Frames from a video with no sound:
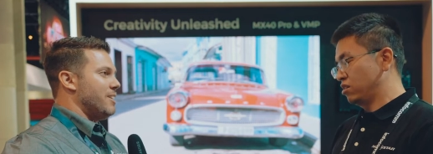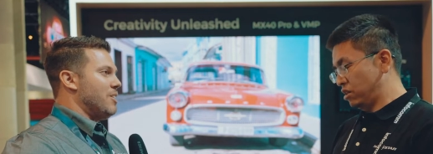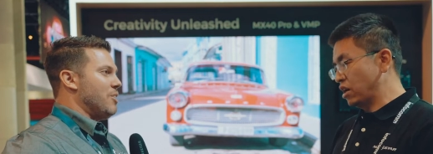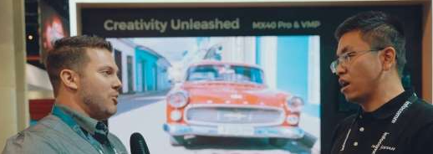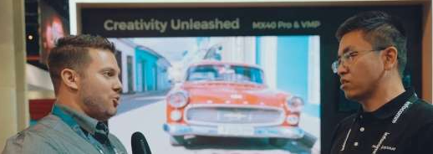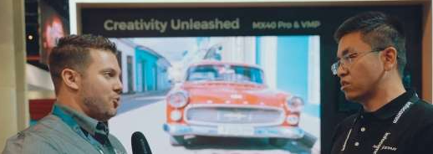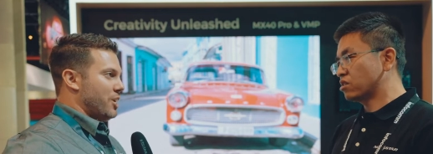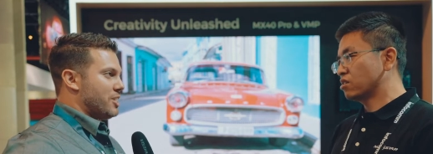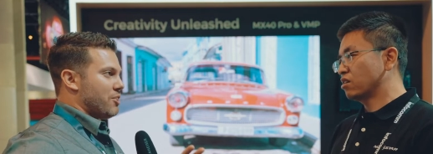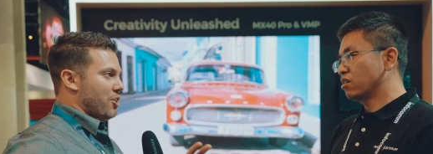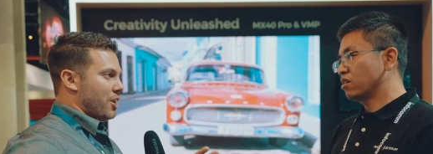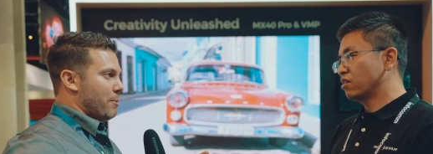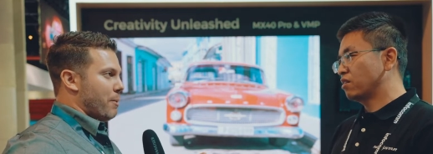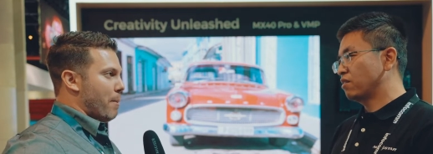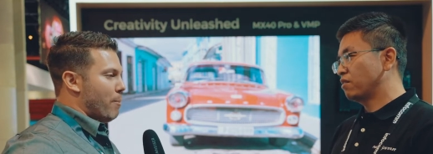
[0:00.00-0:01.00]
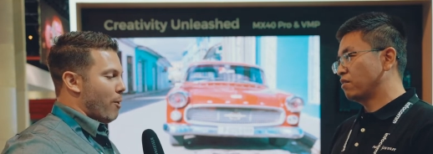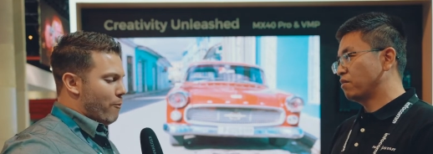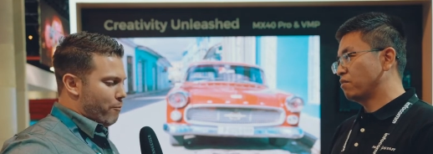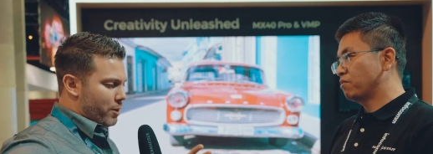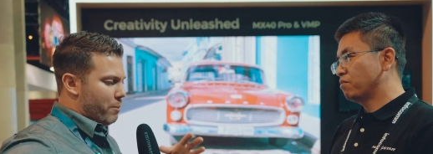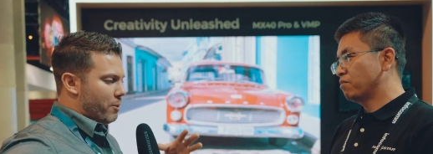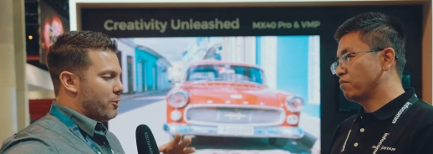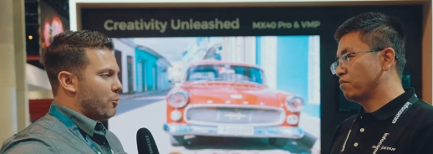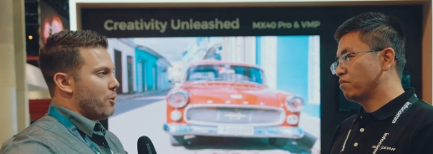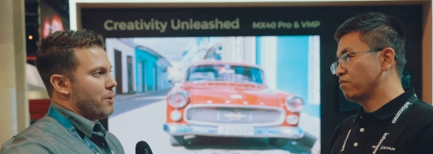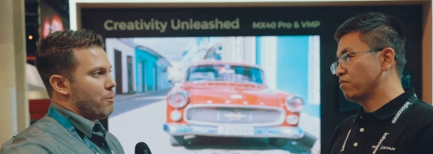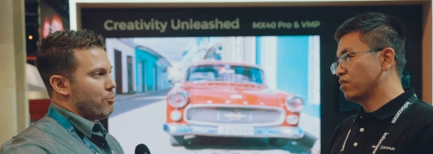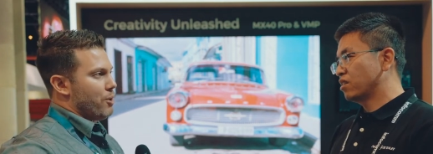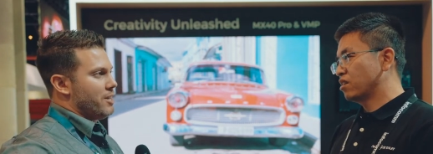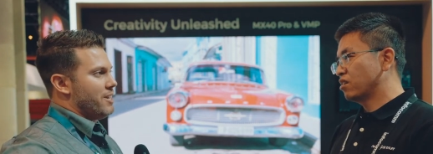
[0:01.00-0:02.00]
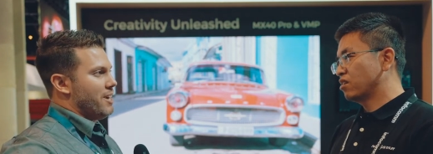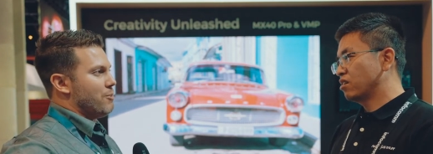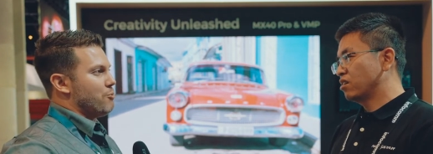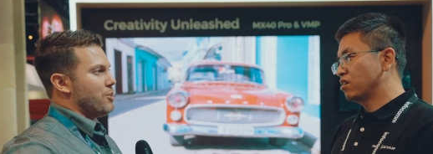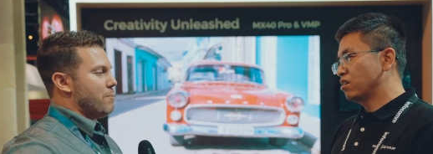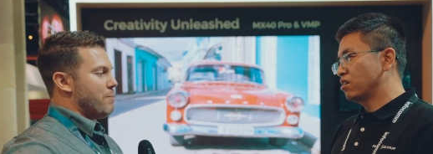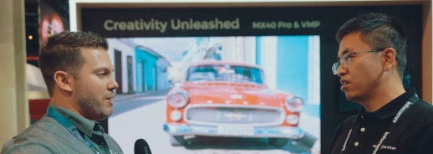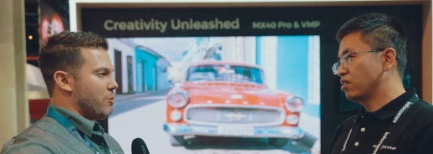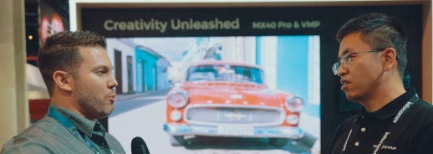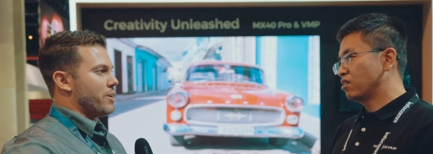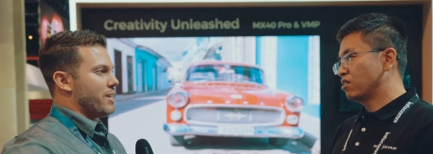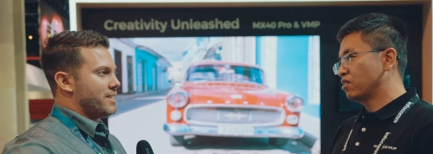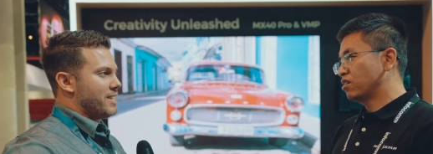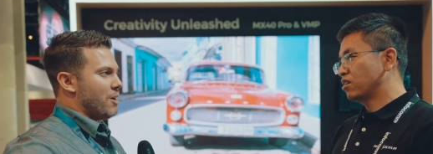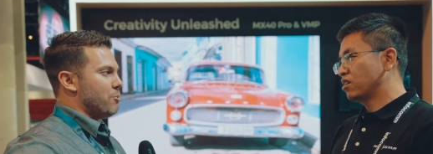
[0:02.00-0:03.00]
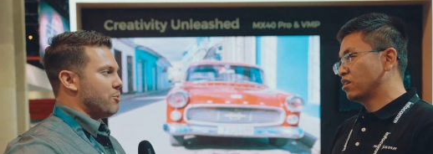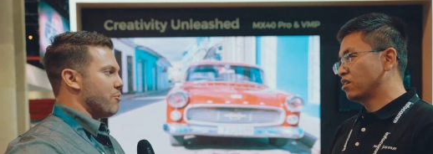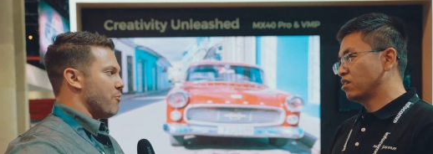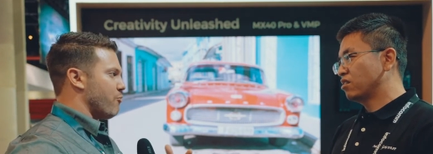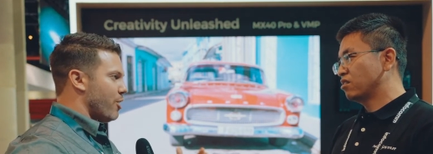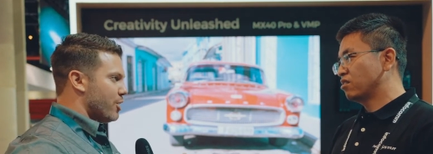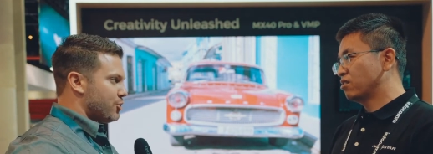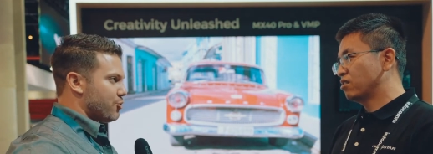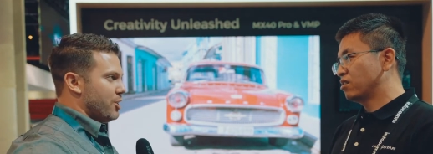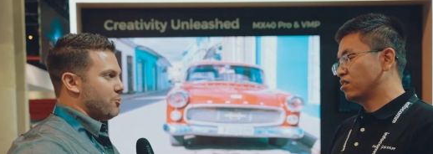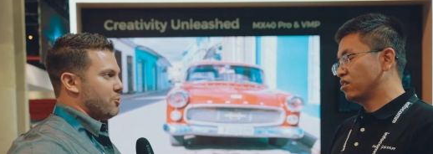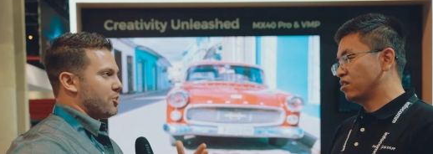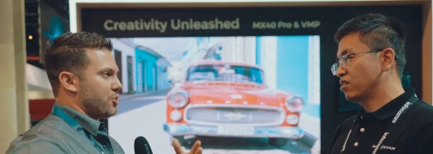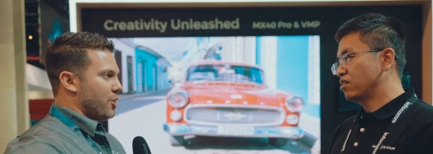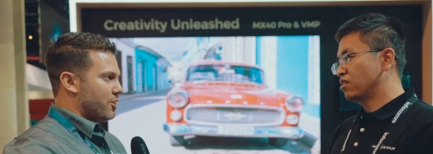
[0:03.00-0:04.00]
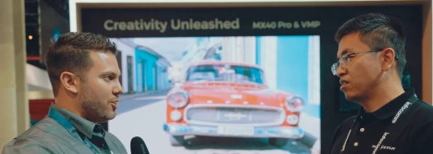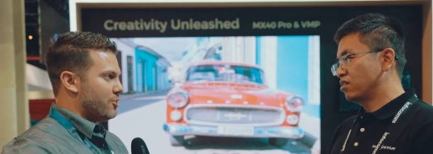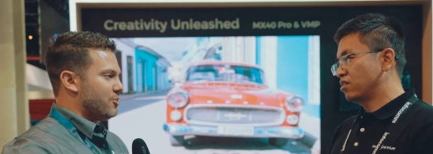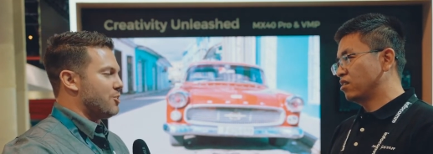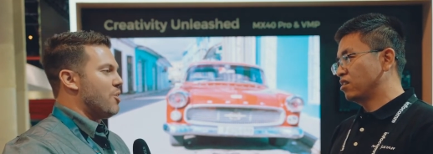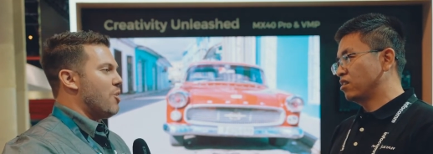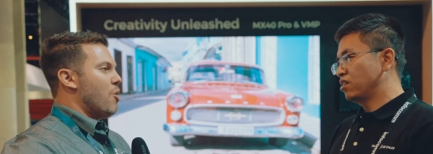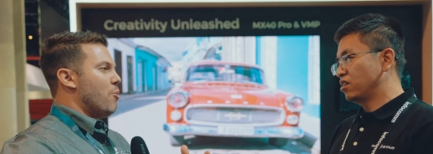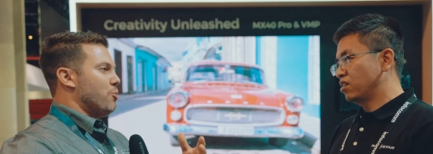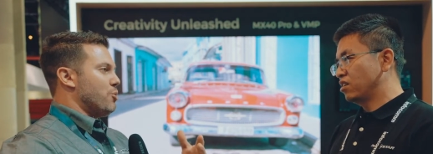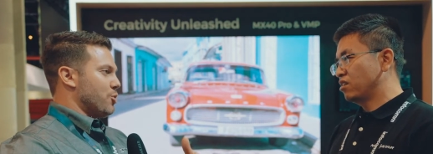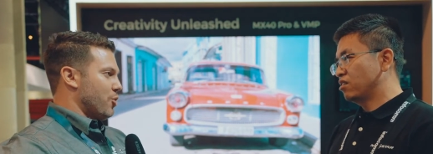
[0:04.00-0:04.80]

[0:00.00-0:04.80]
Speaker 1: Yes. So you guys have thought about both, put them under one umbrella and really made it work like that with the refresh rates, with the colors, with the